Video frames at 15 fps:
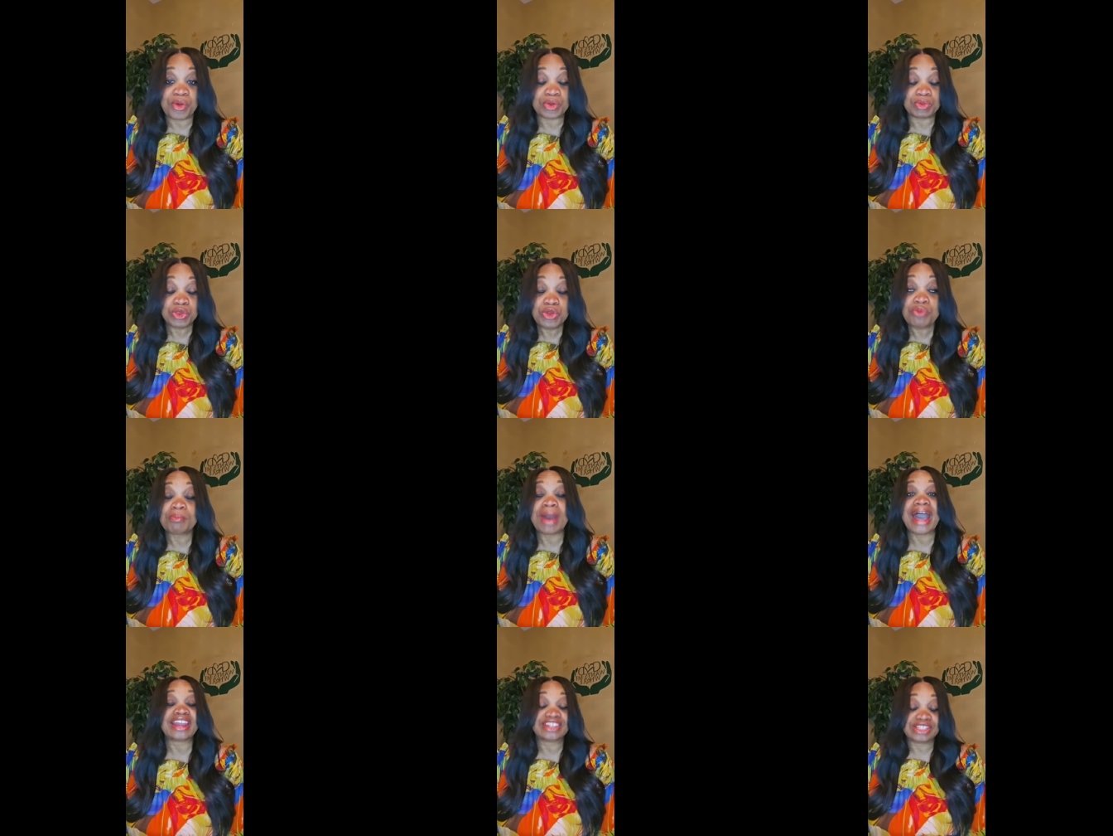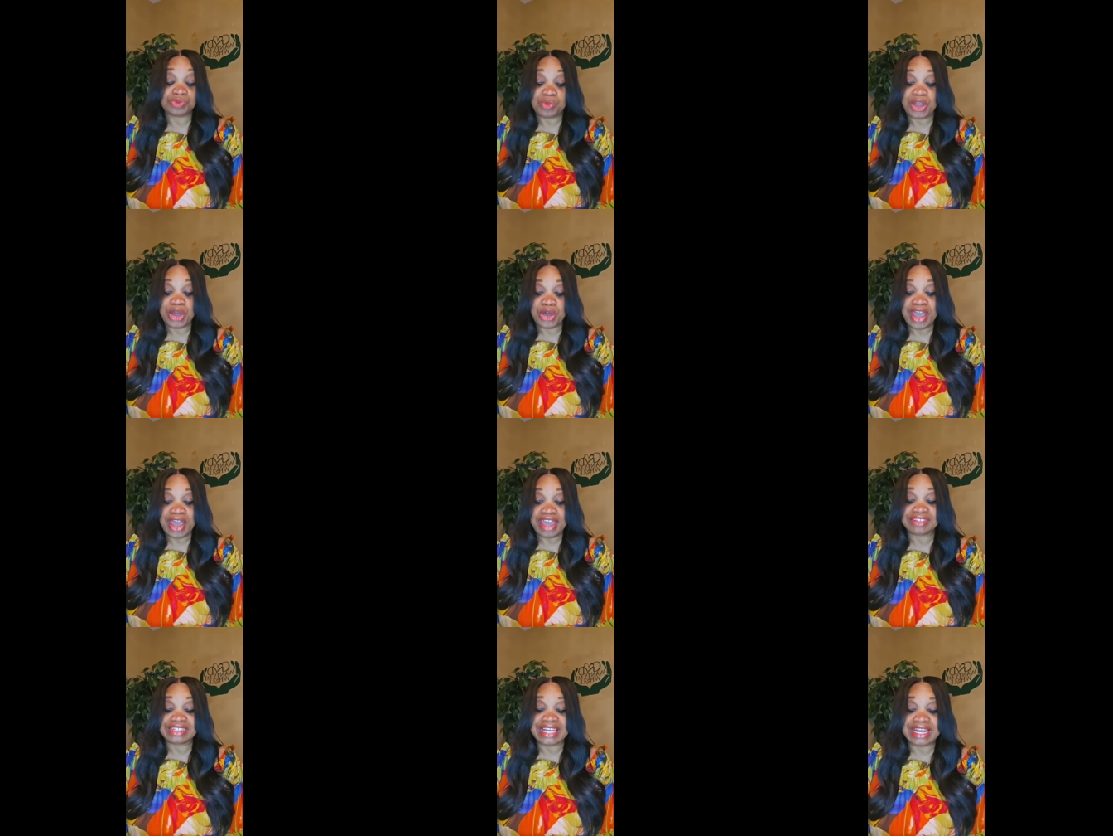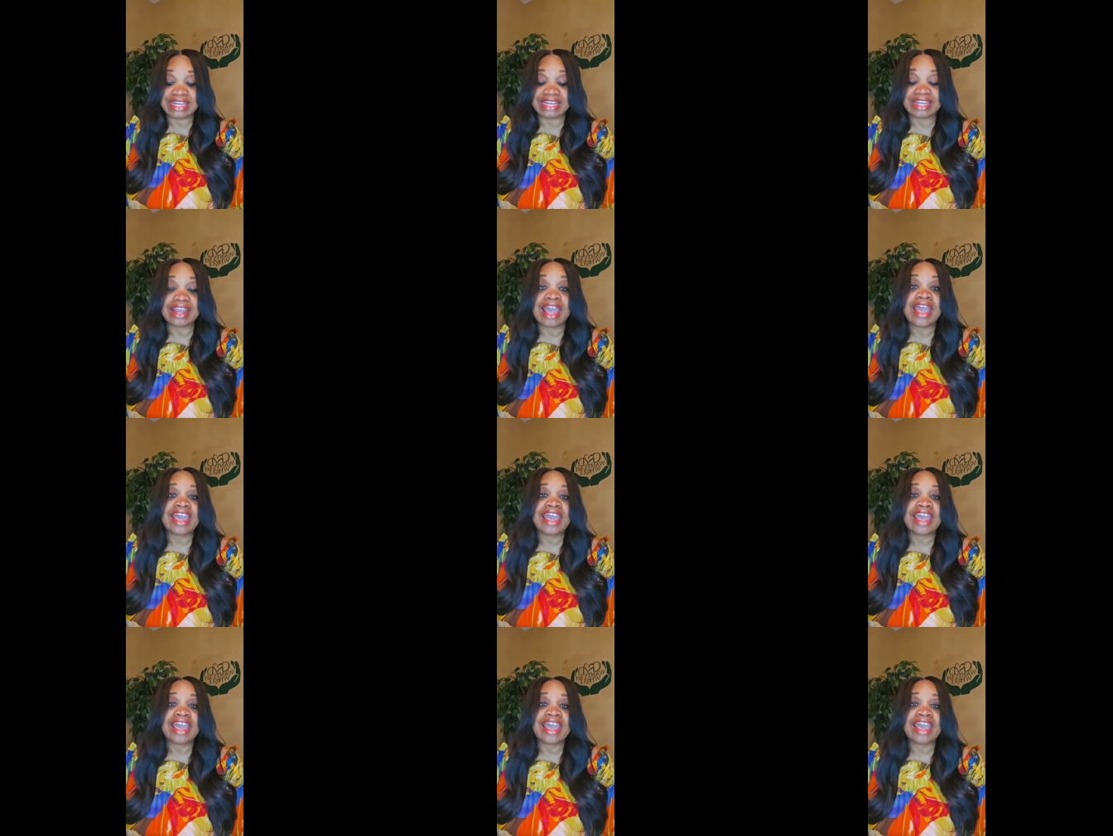you might as well have done it.